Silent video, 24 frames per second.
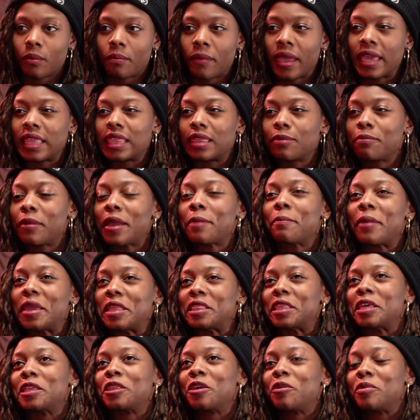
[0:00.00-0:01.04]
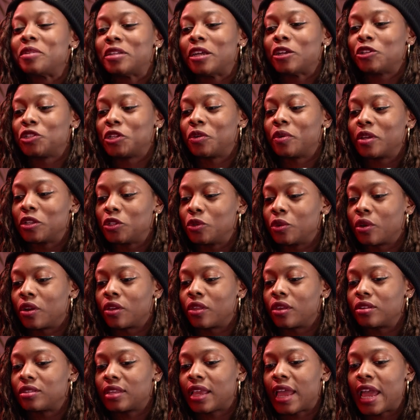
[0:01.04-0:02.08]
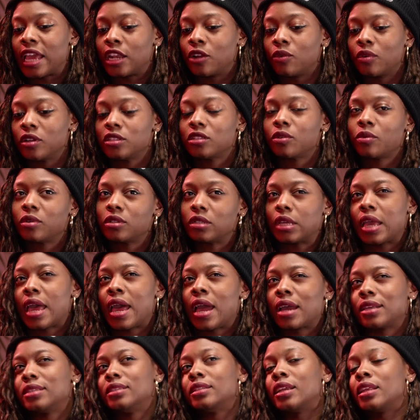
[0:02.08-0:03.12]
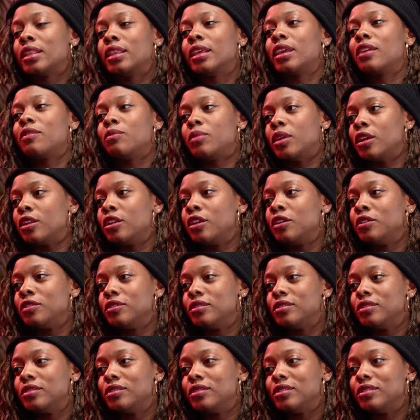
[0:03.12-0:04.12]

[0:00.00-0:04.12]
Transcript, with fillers: my my main thing though with not showing it too early is like I don't want someone to accidentally give me a note,